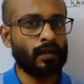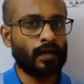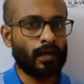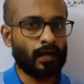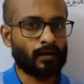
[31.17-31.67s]

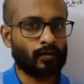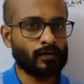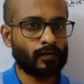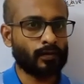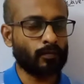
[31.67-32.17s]

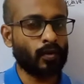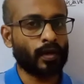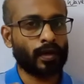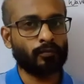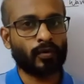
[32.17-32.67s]
electrons with
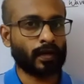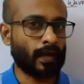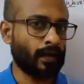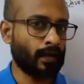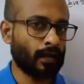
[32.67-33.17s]
more and more
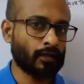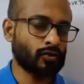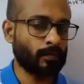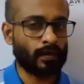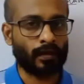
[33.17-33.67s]
kinetic energy
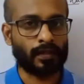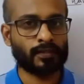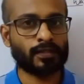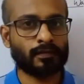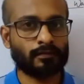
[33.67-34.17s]
should be
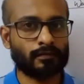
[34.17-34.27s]
released.